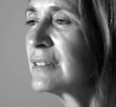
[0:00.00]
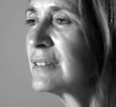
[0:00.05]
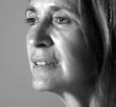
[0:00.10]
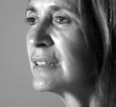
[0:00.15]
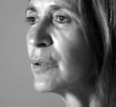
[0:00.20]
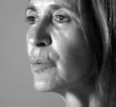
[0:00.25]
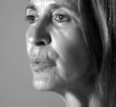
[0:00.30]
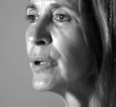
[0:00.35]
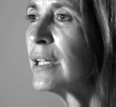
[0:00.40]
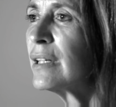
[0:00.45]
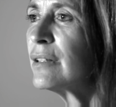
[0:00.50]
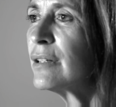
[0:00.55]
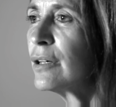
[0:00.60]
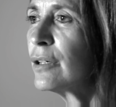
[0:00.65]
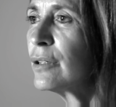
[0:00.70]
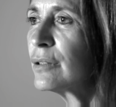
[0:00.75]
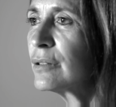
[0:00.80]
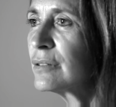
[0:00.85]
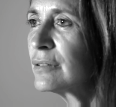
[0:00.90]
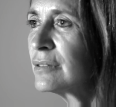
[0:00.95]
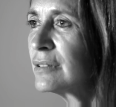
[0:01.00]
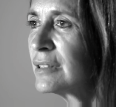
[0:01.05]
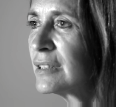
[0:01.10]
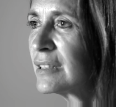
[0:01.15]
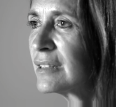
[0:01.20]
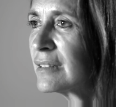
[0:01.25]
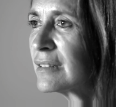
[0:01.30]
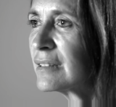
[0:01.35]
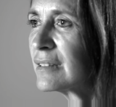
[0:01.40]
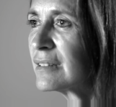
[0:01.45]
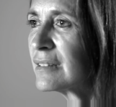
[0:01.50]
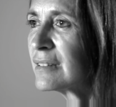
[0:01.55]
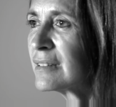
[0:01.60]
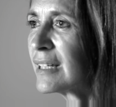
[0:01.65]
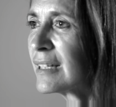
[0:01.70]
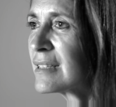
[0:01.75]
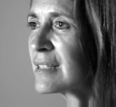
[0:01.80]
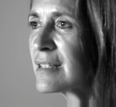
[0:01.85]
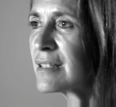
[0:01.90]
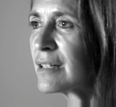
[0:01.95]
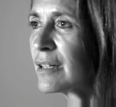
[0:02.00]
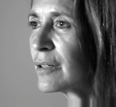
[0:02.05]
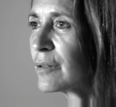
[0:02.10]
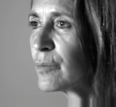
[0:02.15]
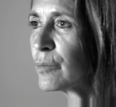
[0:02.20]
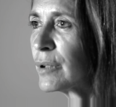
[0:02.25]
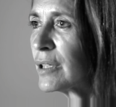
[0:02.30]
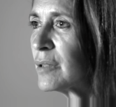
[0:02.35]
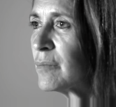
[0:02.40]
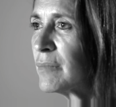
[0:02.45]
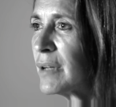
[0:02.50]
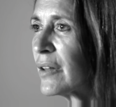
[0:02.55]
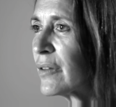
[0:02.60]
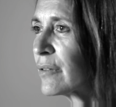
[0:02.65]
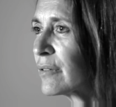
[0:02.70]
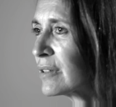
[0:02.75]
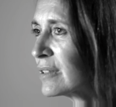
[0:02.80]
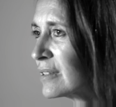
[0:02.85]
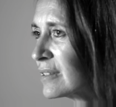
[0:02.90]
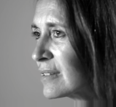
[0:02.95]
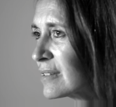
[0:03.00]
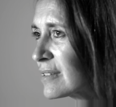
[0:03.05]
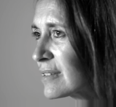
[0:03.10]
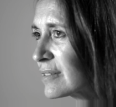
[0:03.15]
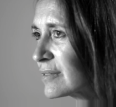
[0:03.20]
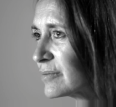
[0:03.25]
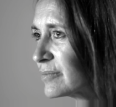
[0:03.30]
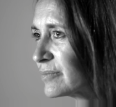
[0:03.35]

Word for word: that we know that's not what a mother is.